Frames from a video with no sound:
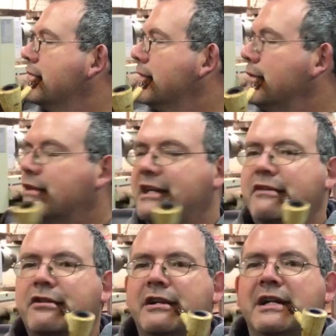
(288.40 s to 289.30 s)
the
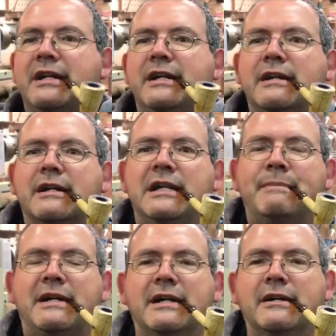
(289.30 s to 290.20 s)
rotation I uh,
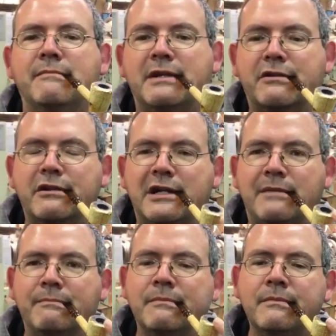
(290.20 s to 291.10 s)
keep out here in my
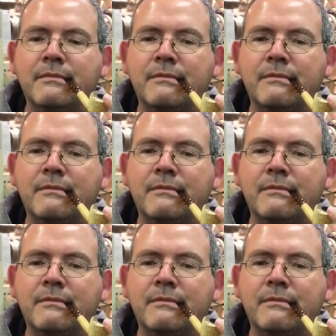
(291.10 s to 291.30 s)
shop,